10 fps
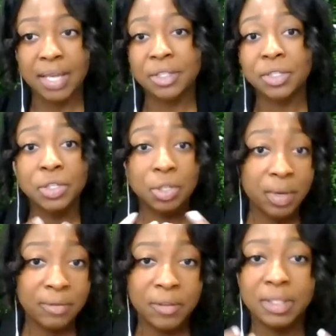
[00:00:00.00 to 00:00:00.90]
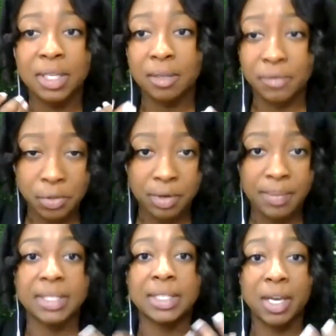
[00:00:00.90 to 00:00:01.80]
and just chewing for the sake of
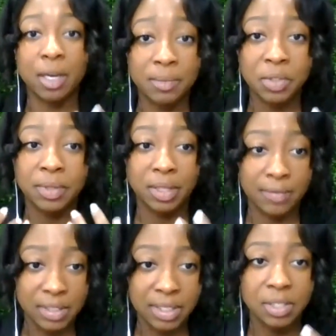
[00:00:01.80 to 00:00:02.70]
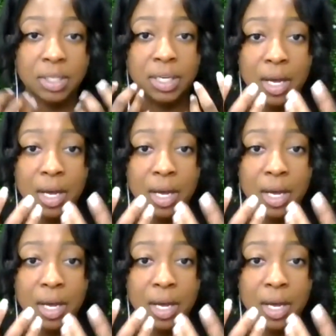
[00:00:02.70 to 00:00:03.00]
chewing, because it helps to relieve the tension.